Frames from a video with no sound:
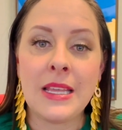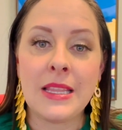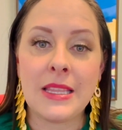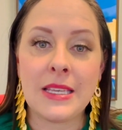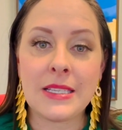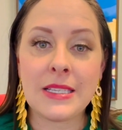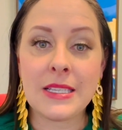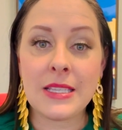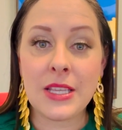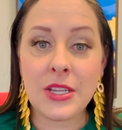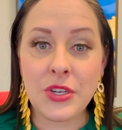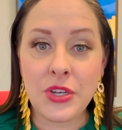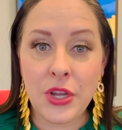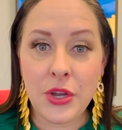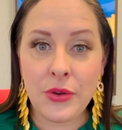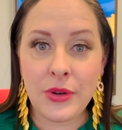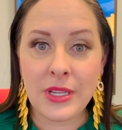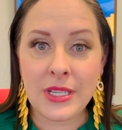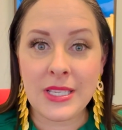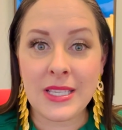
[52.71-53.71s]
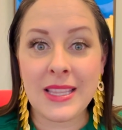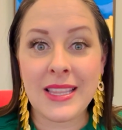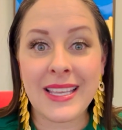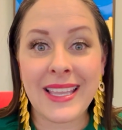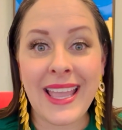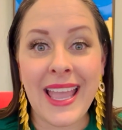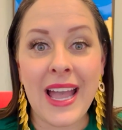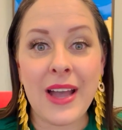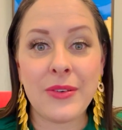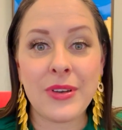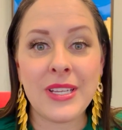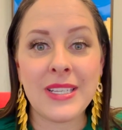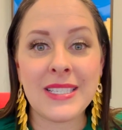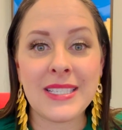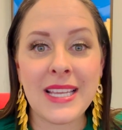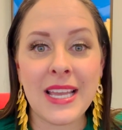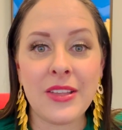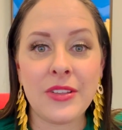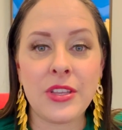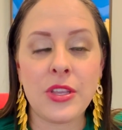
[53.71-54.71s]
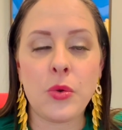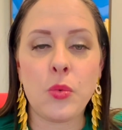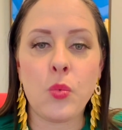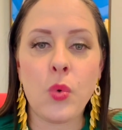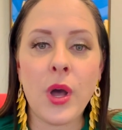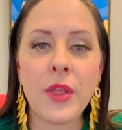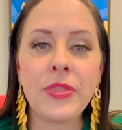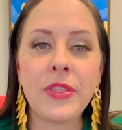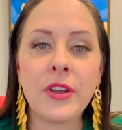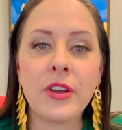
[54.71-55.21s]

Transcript: This is the notice that the county is telling you what